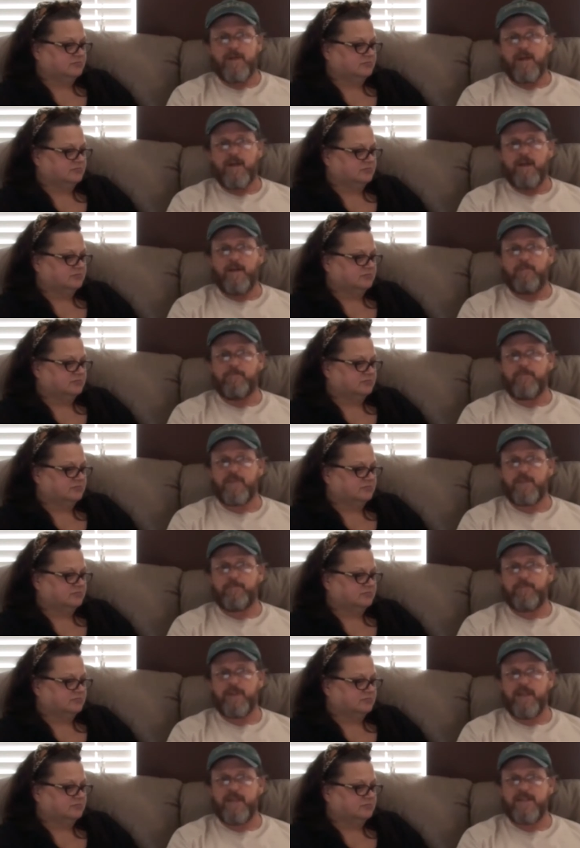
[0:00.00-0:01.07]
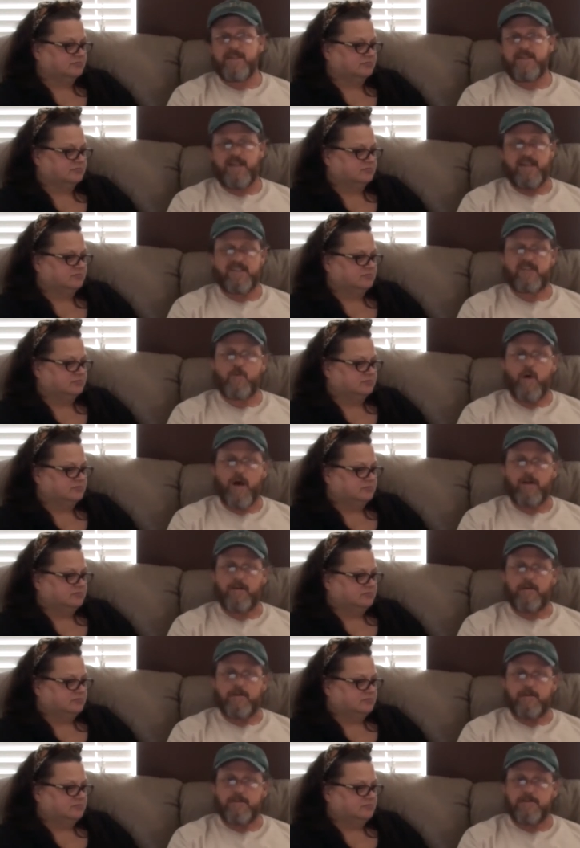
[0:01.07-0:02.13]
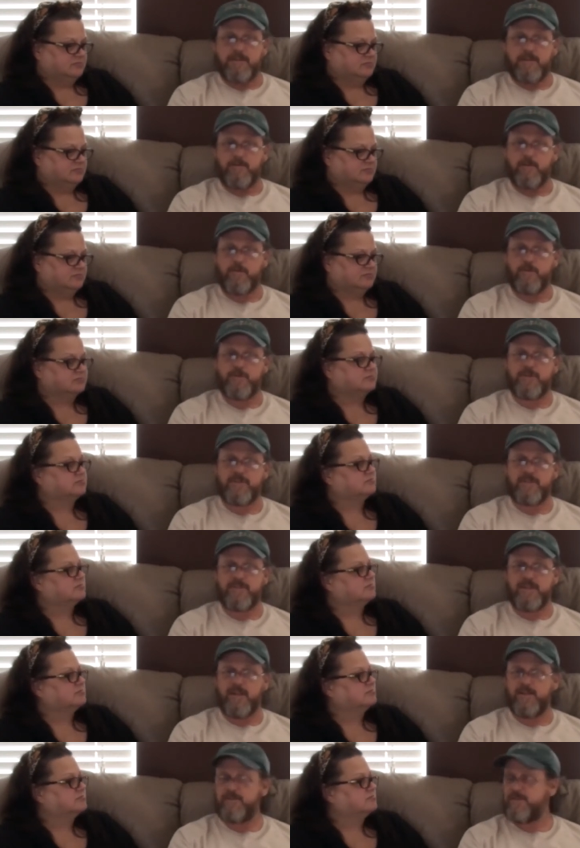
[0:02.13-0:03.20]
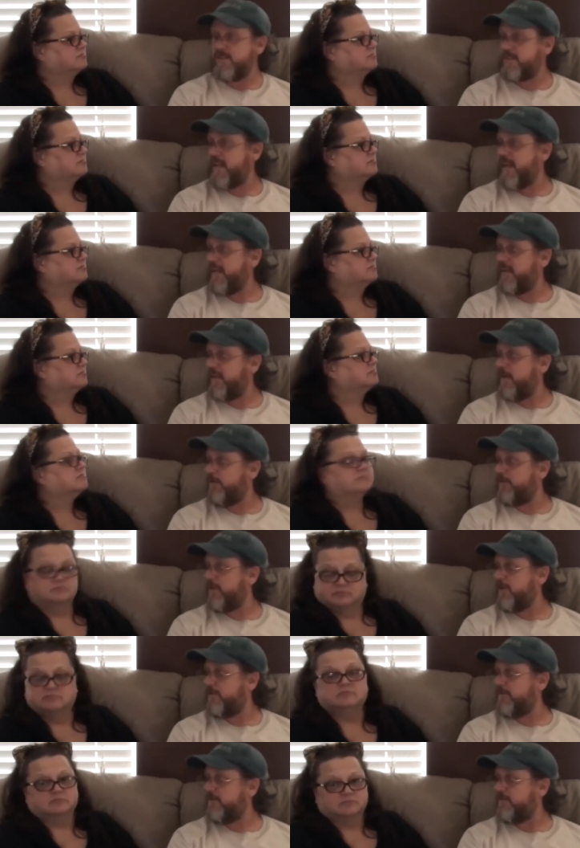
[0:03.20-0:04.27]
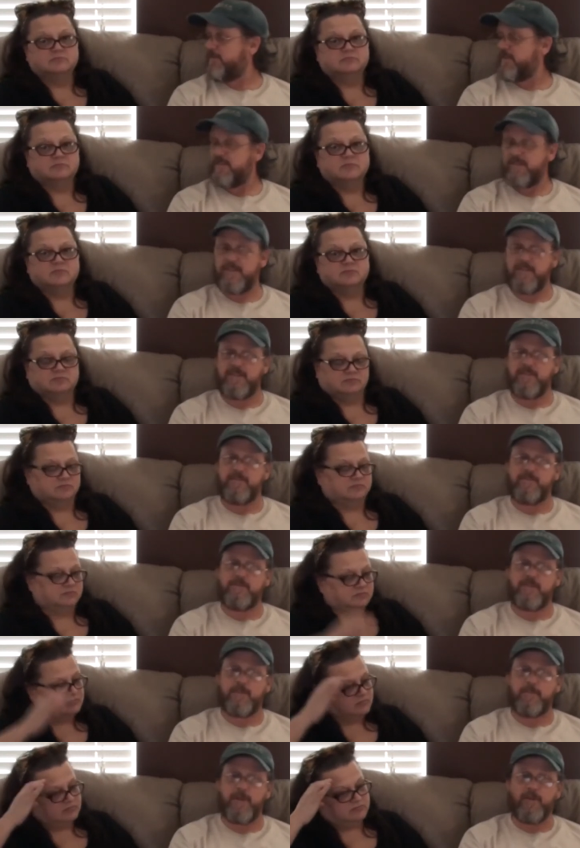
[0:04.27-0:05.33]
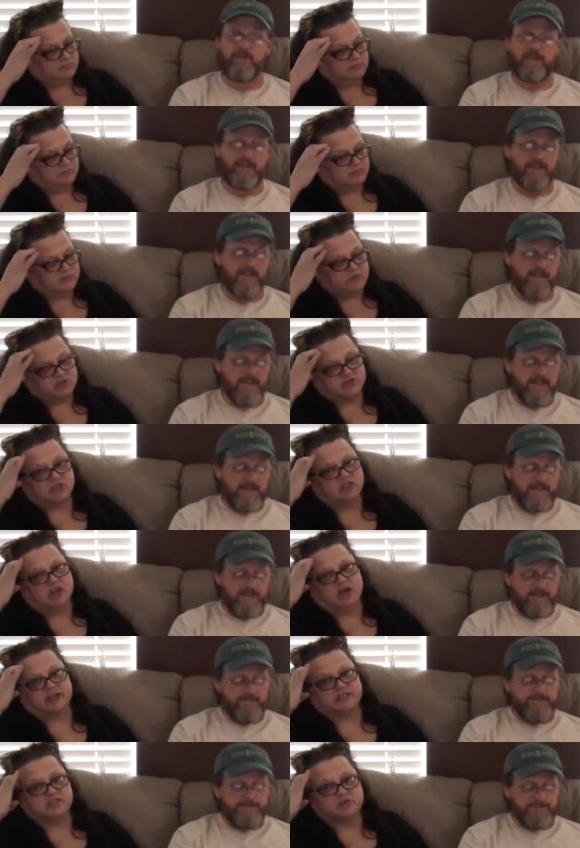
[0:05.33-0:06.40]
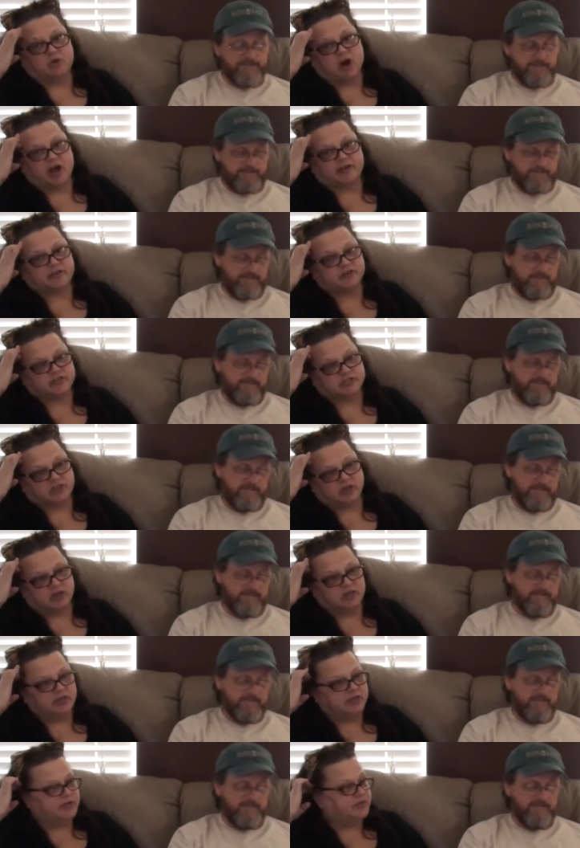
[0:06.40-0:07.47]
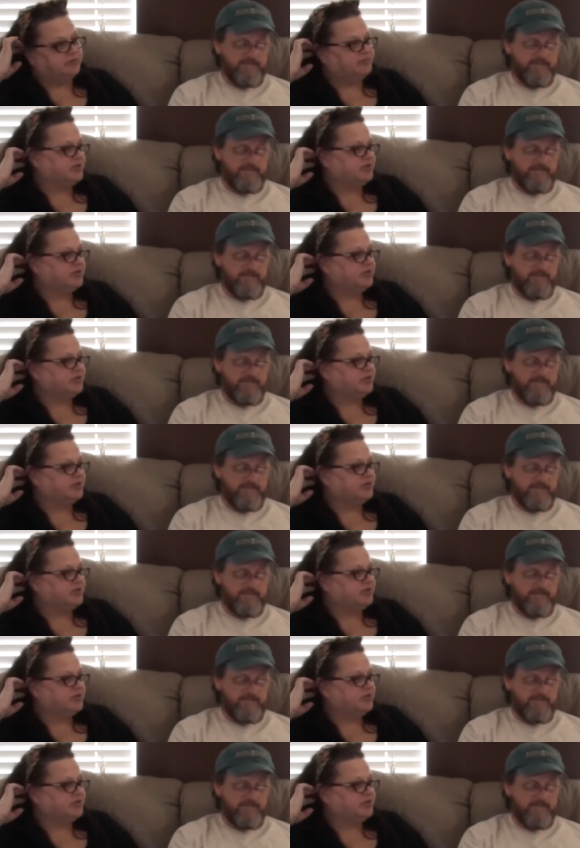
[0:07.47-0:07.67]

Speaker 1: um, plays a squatter who is uh, just hanging out in the the building.
Speaker 2: There's a lot of squatters uh, in the